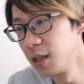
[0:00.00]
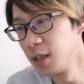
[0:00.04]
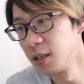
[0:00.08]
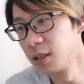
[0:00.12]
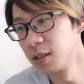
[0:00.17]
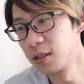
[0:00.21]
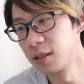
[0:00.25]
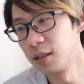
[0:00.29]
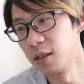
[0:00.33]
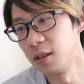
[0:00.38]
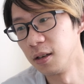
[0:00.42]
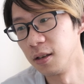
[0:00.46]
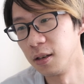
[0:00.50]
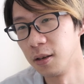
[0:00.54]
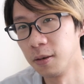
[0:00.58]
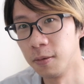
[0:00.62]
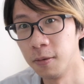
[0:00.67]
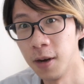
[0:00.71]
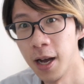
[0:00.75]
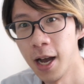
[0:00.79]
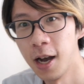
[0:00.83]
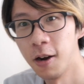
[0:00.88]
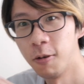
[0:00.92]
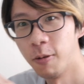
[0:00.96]

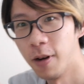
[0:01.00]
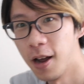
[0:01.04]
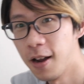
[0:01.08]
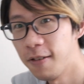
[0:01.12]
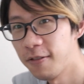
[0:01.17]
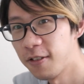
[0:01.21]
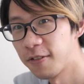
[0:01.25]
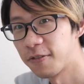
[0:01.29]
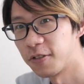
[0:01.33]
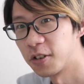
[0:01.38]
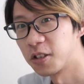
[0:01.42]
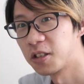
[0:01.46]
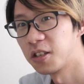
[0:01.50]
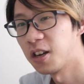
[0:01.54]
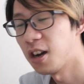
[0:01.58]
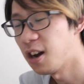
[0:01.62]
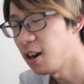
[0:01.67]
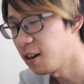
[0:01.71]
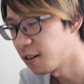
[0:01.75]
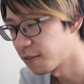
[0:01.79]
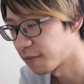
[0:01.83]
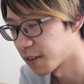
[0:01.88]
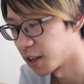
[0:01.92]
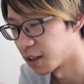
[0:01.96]
So, however,
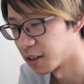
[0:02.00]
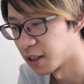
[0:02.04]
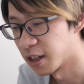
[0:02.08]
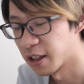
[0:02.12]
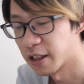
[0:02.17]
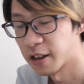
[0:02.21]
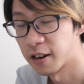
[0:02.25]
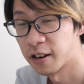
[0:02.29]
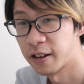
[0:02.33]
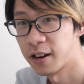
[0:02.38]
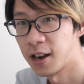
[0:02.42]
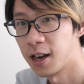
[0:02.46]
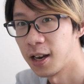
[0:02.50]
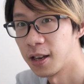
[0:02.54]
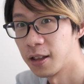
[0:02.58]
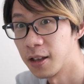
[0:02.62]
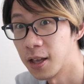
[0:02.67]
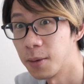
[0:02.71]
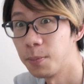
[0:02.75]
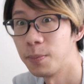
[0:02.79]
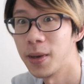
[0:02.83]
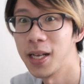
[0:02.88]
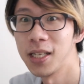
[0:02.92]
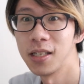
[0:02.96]
photography on the other hand, you
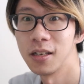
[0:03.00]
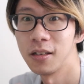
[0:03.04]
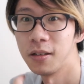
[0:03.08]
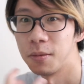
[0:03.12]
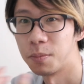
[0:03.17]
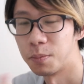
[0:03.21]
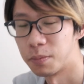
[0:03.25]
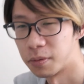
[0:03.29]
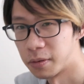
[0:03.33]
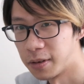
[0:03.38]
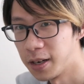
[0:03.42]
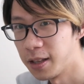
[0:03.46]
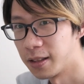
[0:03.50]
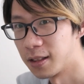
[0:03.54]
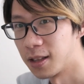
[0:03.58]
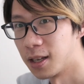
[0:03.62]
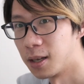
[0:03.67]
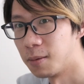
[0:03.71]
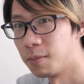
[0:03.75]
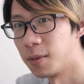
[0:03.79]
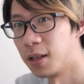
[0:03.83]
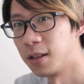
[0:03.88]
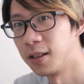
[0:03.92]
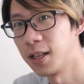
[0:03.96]
can basically print
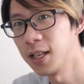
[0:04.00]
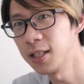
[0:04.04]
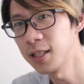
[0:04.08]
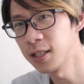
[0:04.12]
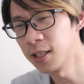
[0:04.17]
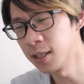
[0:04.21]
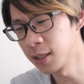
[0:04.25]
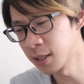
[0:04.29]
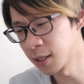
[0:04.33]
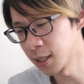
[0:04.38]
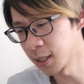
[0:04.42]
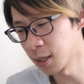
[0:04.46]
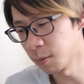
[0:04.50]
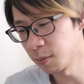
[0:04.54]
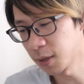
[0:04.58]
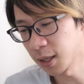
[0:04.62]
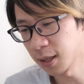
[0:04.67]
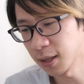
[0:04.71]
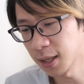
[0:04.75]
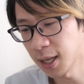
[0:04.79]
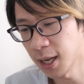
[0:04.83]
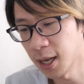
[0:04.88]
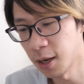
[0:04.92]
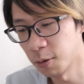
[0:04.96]
them, and that's just
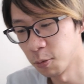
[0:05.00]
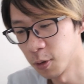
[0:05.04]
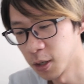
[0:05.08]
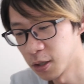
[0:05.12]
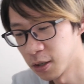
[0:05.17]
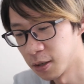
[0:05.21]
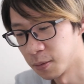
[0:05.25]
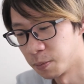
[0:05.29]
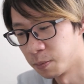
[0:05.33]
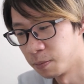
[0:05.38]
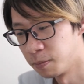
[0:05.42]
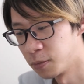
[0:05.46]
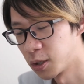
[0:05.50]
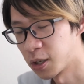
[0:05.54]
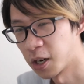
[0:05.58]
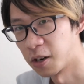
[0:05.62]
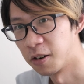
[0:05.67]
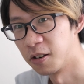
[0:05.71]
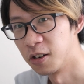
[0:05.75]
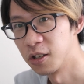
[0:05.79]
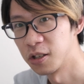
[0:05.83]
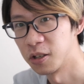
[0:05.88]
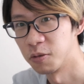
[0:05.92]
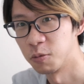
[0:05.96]
something that we should
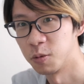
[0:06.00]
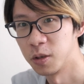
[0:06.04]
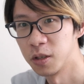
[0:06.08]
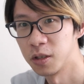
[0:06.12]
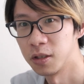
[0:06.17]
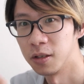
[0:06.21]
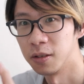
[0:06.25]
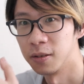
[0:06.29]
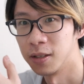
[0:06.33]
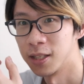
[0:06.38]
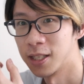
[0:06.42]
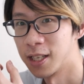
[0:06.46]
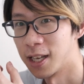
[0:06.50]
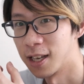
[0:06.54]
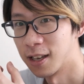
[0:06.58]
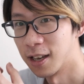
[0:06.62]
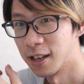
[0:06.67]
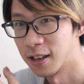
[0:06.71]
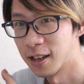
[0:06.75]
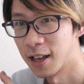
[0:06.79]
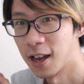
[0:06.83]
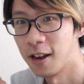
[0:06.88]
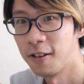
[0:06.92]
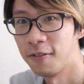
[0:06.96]
cherish and we should take
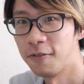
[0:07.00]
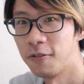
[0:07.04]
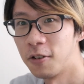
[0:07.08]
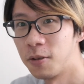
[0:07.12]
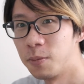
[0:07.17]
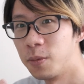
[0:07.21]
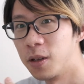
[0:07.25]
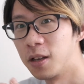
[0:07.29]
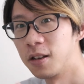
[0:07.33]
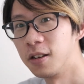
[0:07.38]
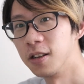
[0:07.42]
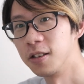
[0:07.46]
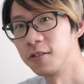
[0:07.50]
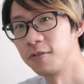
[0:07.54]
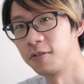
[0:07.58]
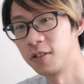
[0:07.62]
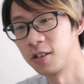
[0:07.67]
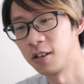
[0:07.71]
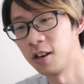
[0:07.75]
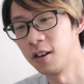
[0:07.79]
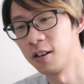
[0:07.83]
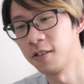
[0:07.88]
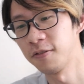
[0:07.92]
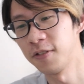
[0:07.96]
account for, because
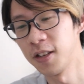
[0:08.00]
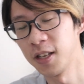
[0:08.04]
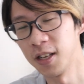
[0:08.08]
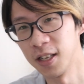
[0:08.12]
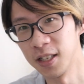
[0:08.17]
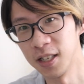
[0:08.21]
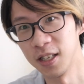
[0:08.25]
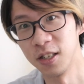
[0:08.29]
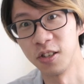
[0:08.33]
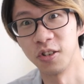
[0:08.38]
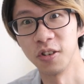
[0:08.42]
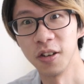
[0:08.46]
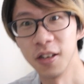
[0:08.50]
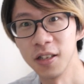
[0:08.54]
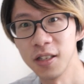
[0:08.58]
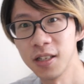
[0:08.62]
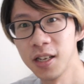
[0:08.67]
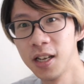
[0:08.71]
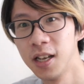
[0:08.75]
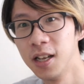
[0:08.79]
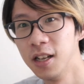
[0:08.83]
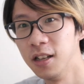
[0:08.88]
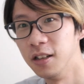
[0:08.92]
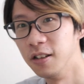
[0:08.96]
photography isn't
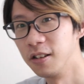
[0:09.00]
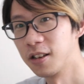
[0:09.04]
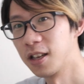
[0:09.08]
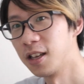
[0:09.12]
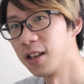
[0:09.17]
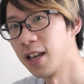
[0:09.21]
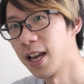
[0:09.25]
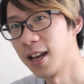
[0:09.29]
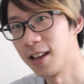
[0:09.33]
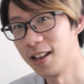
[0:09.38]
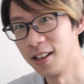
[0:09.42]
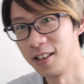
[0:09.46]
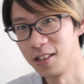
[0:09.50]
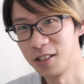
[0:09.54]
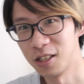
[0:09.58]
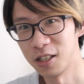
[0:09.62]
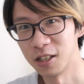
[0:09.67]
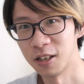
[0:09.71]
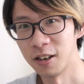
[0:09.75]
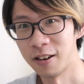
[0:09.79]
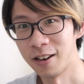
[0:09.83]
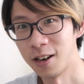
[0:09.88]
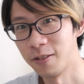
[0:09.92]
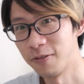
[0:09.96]
just looking at
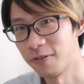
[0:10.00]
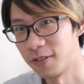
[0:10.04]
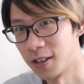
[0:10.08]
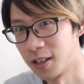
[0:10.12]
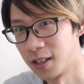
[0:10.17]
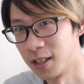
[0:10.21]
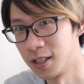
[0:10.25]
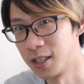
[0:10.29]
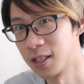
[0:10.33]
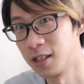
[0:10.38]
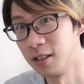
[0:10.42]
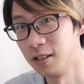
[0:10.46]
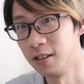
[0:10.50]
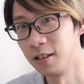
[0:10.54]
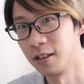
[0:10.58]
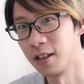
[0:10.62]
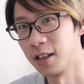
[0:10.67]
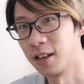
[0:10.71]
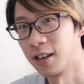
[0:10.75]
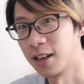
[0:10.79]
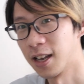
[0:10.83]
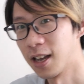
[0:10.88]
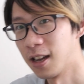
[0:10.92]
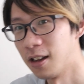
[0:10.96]
Instagram feeds,
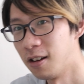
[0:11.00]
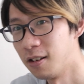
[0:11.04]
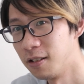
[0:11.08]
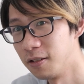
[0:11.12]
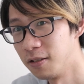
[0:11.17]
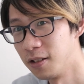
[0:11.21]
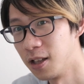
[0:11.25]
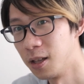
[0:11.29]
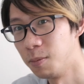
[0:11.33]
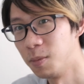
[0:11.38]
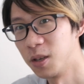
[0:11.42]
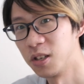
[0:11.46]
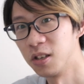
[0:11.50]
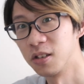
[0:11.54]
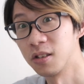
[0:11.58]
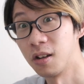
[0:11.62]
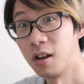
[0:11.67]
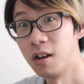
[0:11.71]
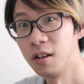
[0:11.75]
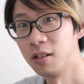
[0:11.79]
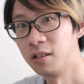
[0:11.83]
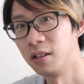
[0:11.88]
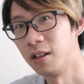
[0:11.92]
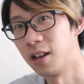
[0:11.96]
looking at images
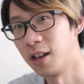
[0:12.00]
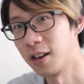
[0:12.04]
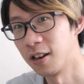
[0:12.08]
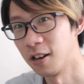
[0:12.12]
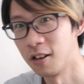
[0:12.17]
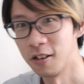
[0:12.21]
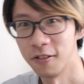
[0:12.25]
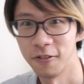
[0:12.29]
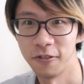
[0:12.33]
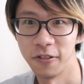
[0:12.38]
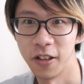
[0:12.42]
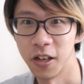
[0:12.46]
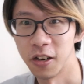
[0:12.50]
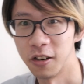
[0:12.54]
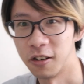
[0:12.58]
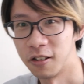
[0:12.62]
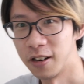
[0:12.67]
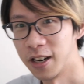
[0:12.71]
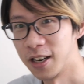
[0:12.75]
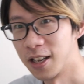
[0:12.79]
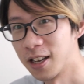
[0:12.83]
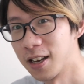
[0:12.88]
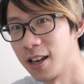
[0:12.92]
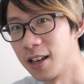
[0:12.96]
online on Flickr
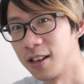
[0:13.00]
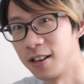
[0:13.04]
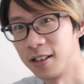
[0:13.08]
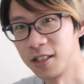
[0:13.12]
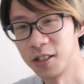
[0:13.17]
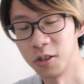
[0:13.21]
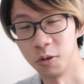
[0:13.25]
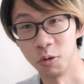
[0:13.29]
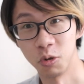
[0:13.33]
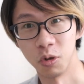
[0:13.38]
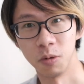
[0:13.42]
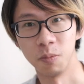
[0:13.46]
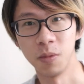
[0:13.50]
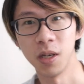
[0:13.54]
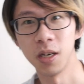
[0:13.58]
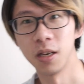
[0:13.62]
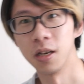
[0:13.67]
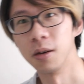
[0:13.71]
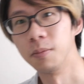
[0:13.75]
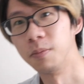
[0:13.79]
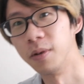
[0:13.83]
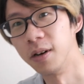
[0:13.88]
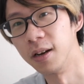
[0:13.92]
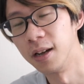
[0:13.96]
or any kind of social
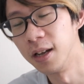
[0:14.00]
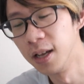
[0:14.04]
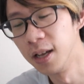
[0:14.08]
media, but